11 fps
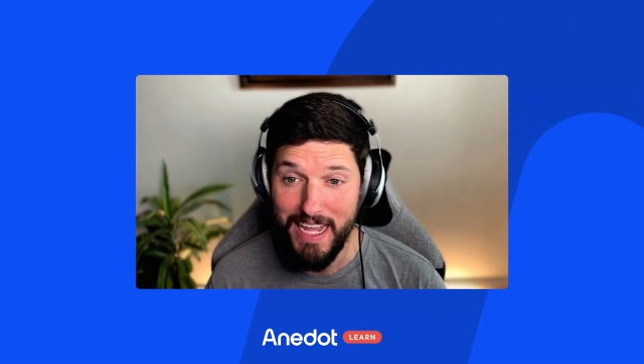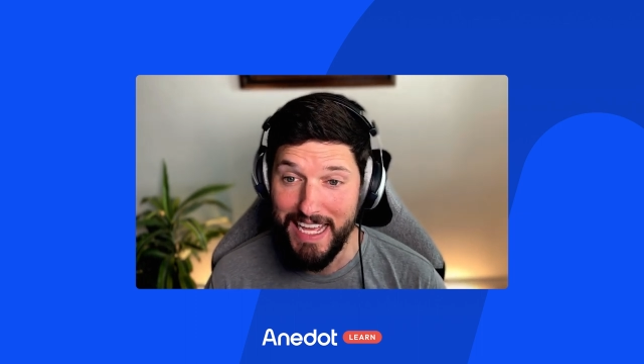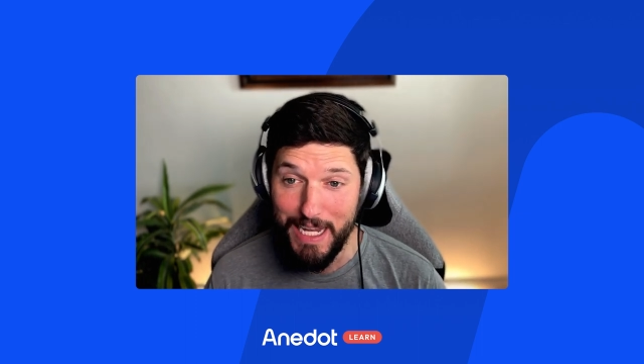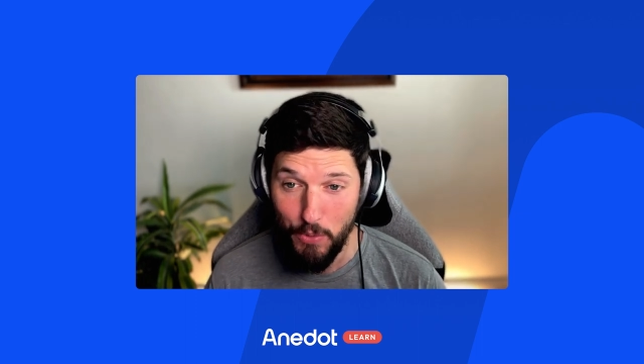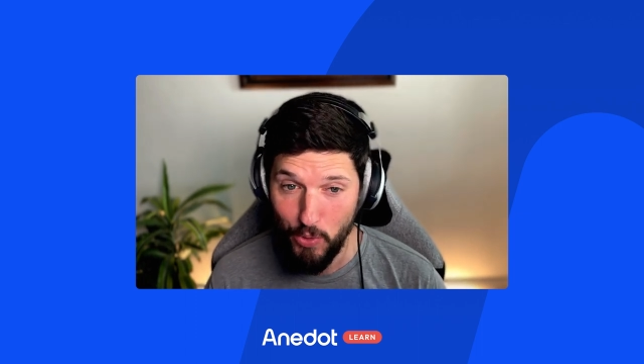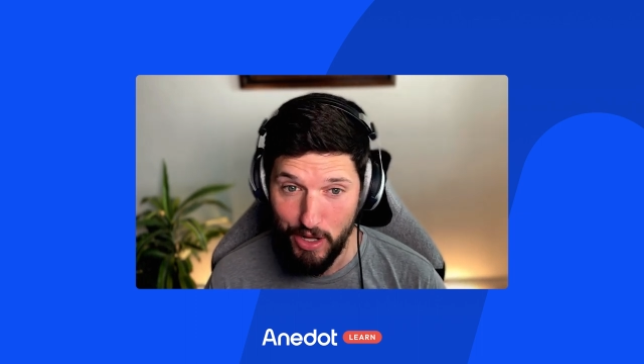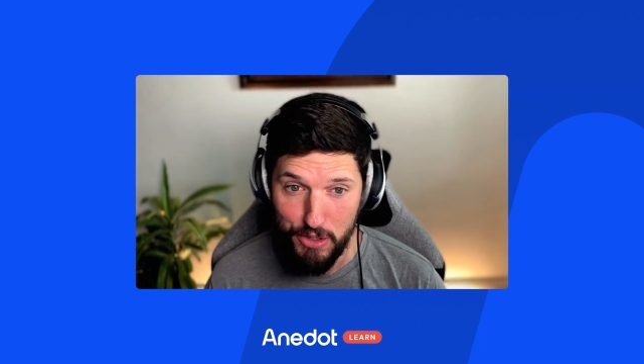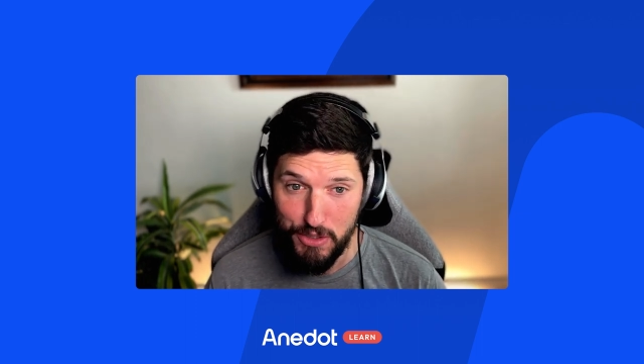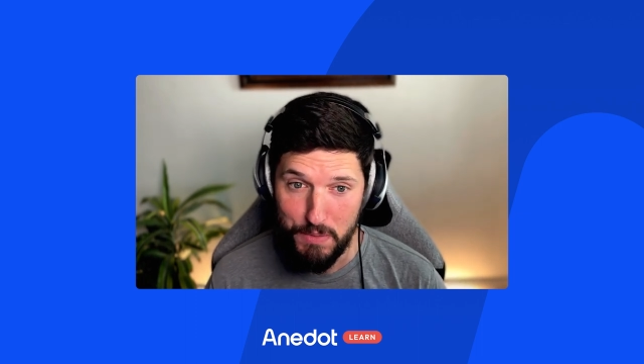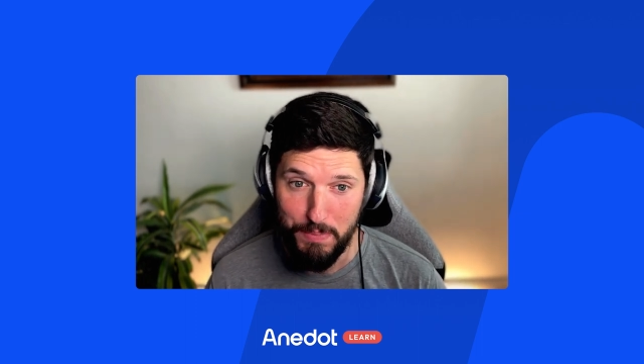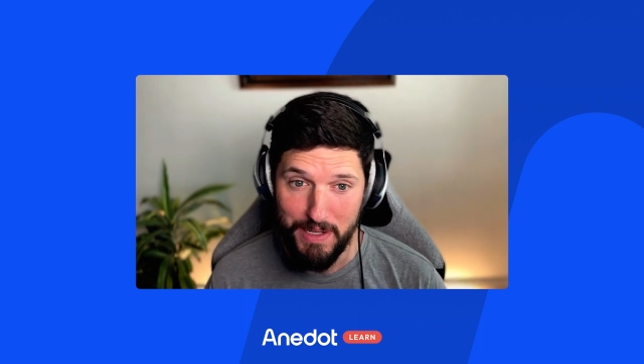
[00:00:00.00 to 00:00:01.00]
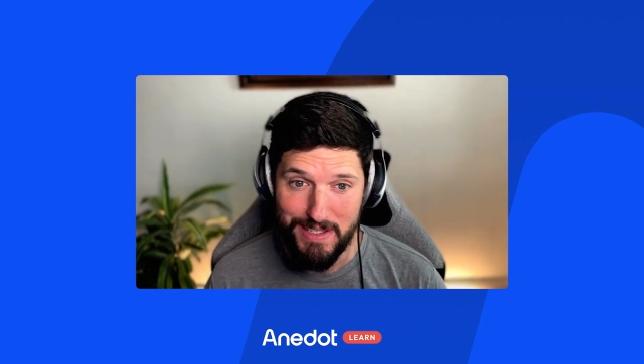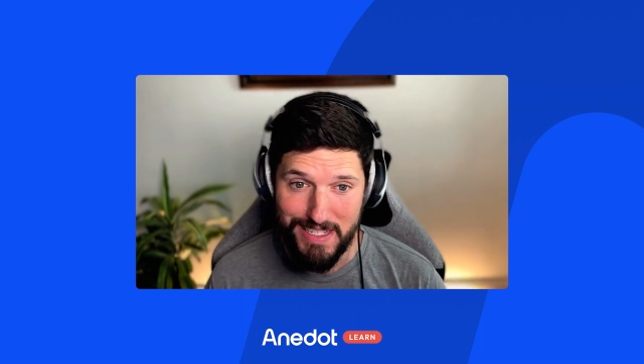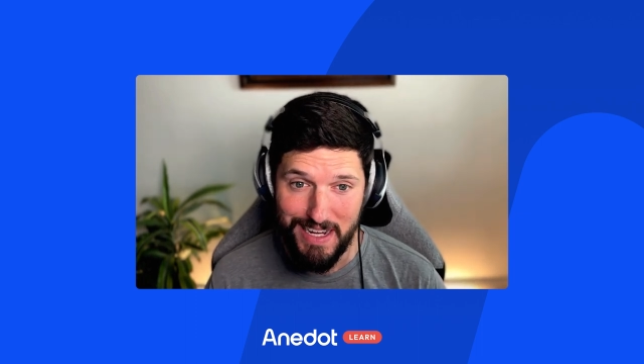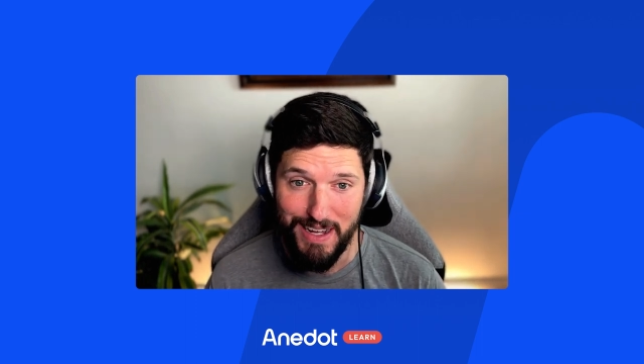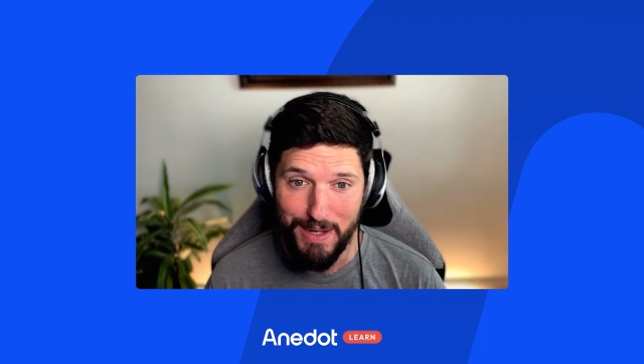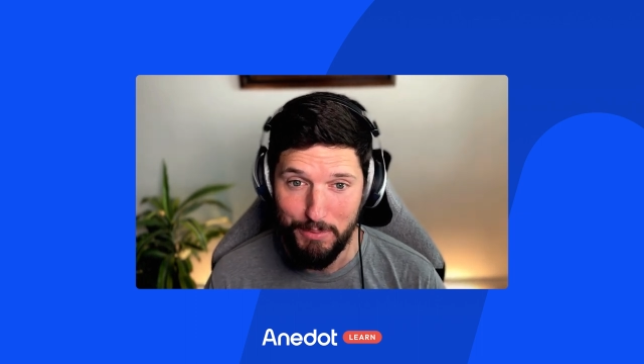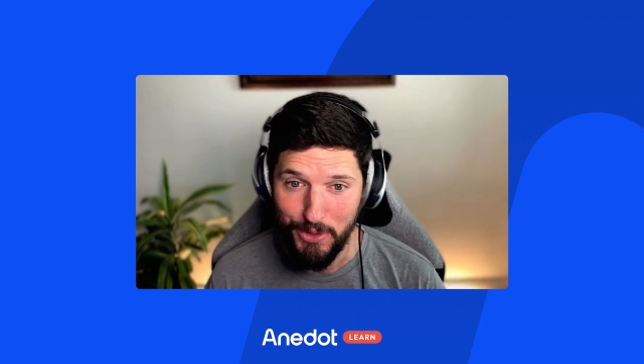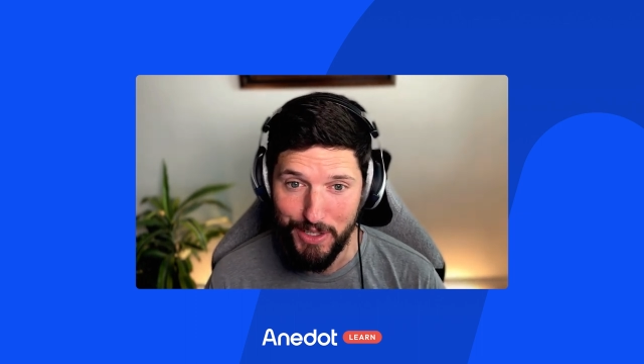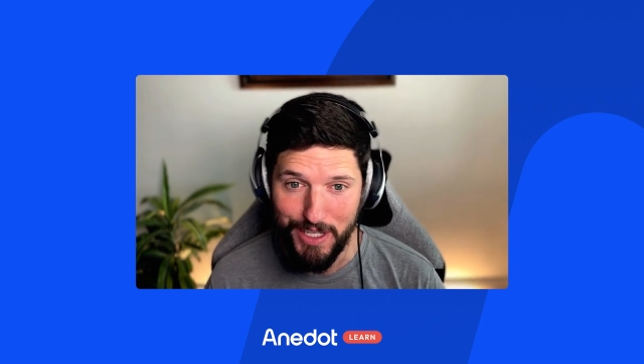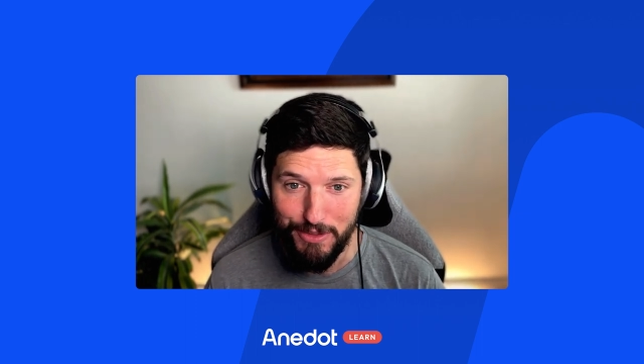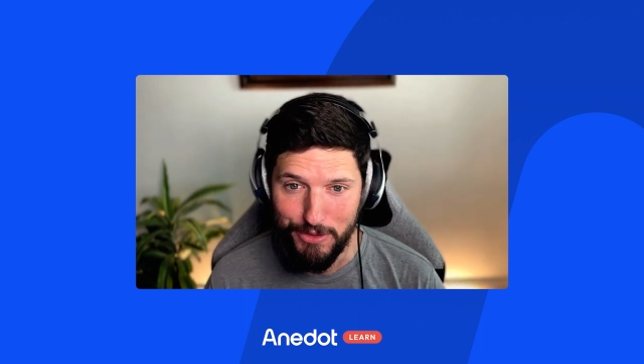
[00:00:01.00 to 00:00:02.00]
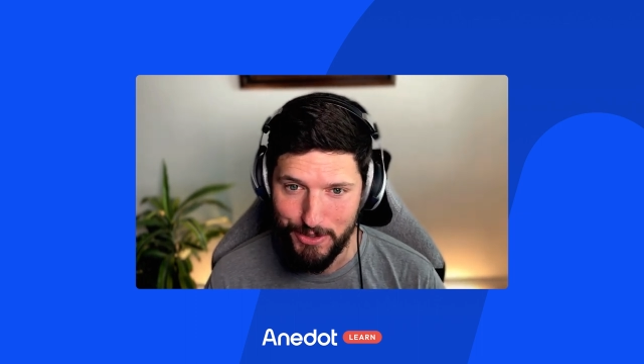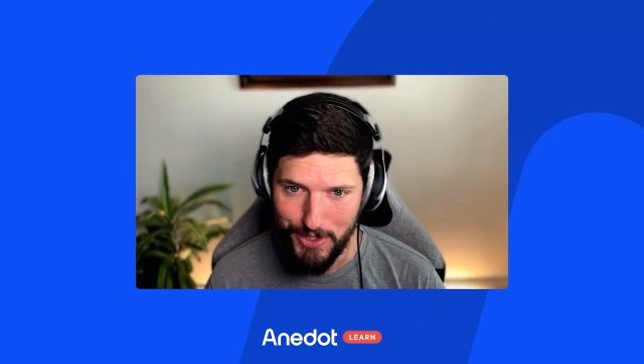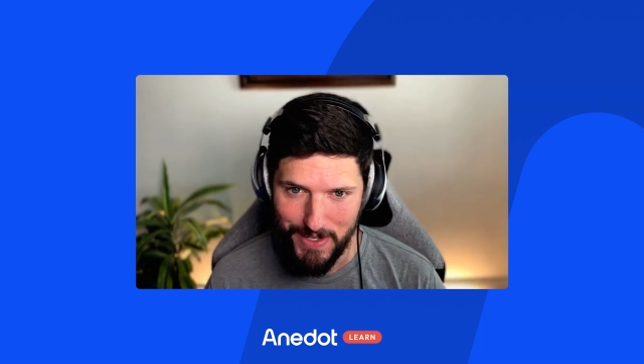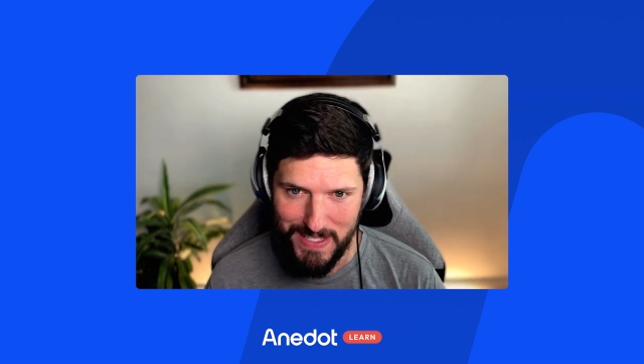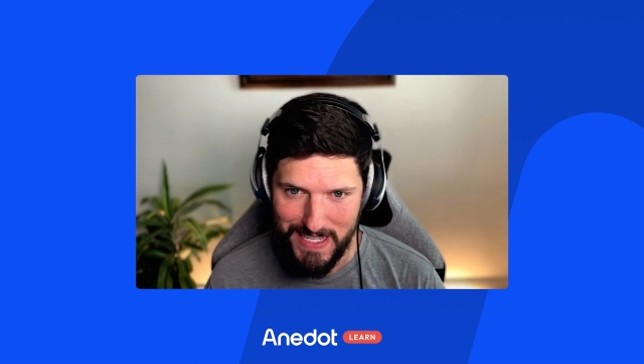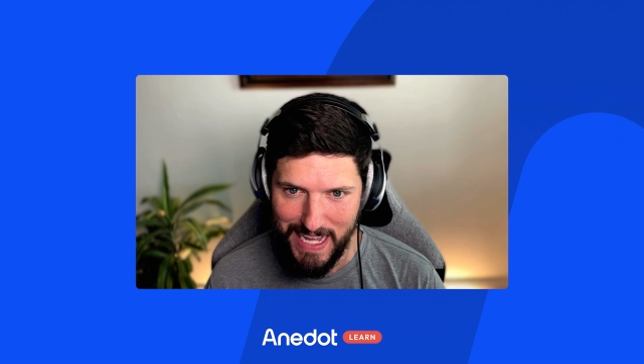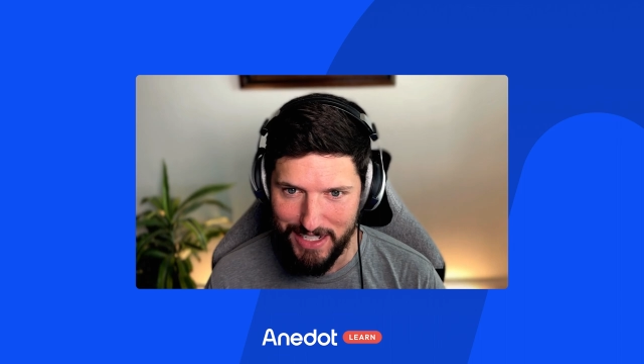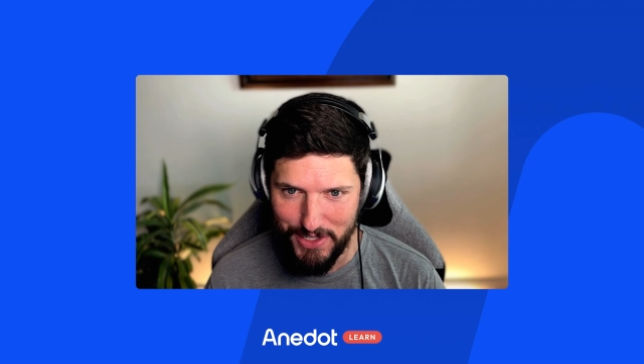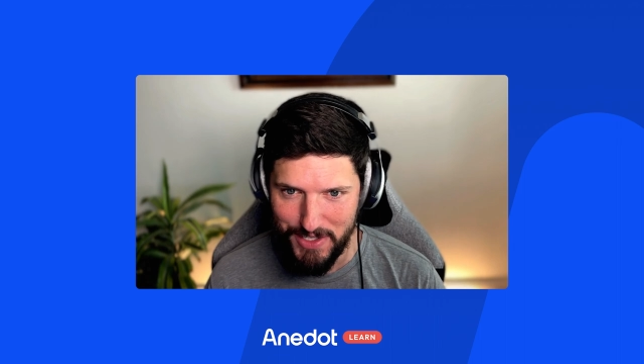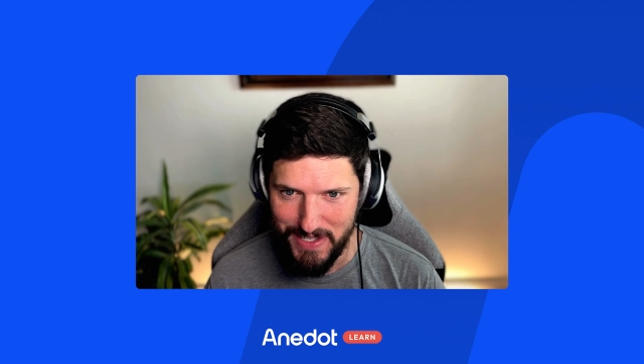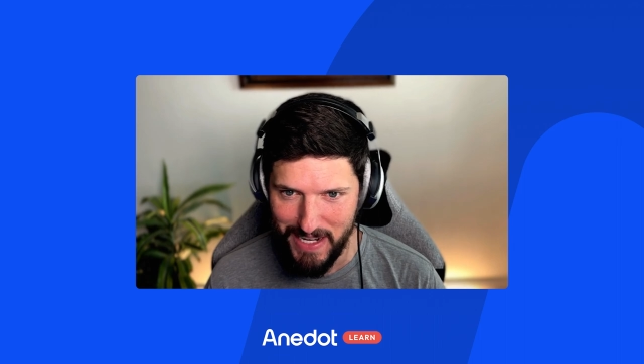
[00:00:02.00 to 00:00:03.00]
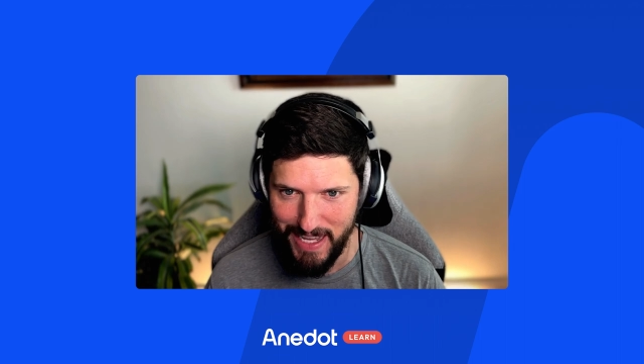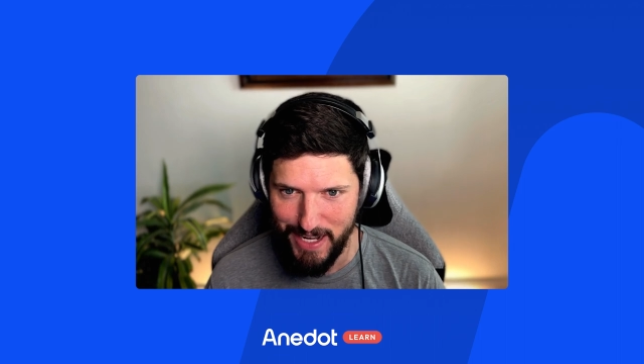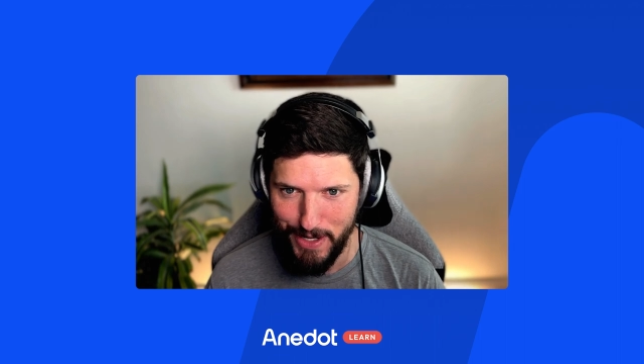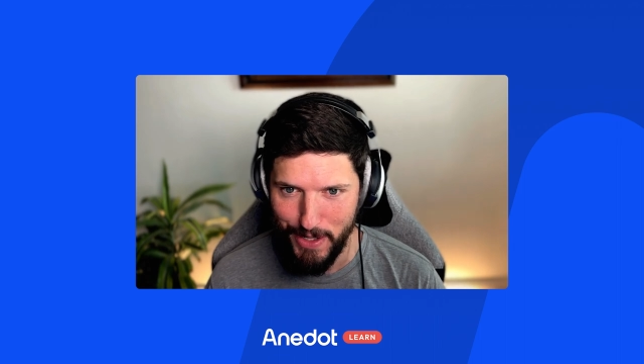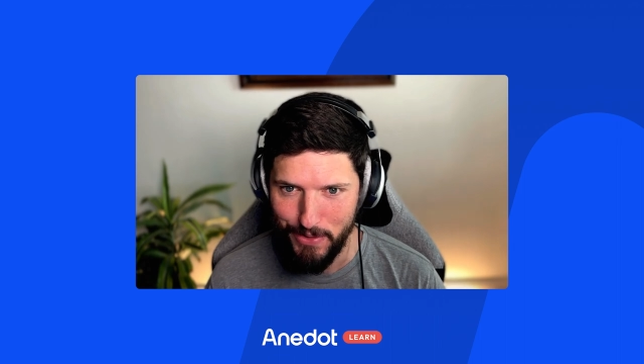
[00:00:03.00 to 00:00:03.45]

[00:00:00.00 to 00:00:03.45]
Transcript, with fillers: anyone who spends time looking through transactions in Anedot.